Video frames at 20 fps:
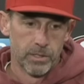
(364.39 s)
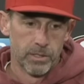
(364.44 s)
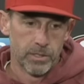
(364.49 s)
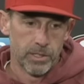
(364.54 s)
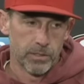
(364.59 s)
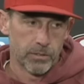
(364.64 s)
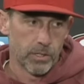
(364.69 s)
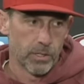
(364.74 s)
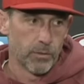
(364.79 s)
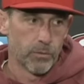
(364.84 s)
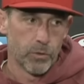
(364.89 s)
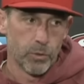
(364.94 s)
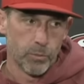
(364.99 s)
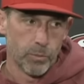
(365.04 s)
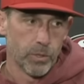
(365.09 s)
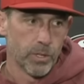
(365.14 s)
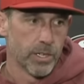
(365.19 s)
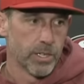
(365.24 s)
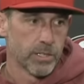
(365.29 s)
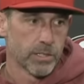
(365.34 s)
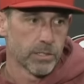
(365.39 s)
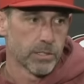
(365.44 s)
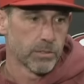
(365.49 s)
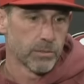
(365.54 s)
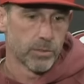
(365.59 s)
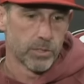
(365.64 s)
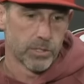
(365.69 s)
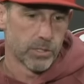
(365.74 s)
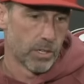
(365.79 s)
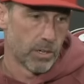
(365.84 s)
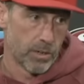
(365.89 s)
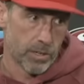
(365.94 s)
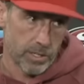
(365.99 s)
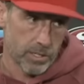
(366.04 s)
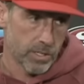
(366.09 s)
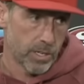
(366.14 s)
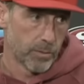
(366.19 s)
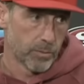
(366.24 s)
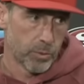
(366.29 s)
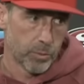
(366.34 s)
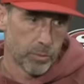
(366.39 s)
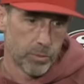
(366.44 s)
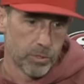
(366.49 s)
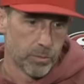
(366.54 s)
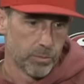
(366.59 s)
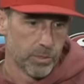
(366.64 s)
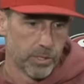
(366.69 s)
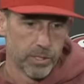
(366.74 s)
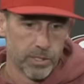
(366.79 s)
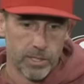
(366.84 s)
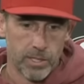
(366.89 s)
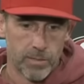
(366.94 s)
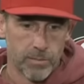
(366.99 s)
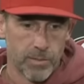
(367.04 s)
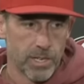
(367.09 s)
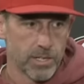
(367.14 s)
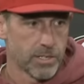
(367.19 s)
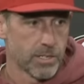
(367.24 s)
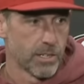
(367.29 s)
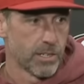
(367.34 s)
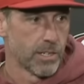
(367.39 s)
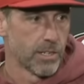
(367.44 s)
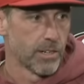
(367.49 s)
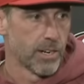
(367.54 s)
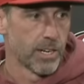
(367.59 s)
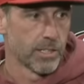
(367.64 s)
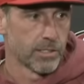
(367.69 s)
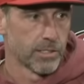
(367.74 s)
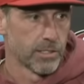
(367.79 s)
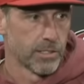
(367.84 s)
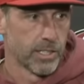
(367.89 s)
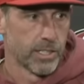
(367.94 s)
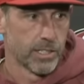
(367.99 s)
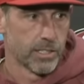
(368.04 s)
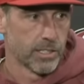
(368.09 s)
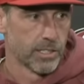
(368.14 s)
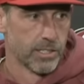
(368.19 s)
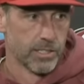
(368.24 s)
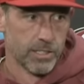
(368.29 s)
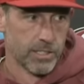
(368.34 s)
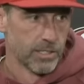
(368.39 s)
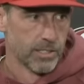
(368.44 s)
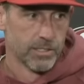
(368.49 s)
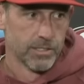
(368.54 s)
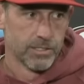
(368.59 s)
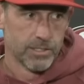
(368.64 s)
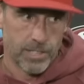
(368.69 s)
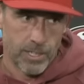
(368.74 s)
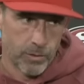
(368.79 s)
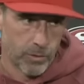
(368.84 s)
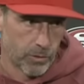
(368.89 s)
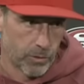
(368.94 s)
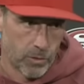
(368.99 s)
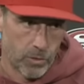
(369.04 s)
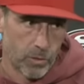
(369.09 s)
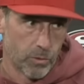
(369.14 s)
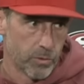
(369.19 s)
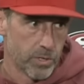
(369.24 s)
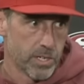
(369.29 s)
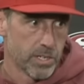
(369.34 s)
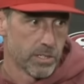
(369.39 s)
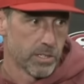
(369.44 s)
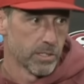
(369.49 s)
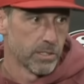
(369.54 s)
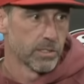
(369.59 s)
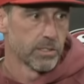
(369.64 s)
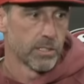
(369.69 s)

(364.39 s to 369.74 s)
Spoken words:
that's on a few plays, which aren't acceptable, but I'm not sitting here acting like that was the whole reason.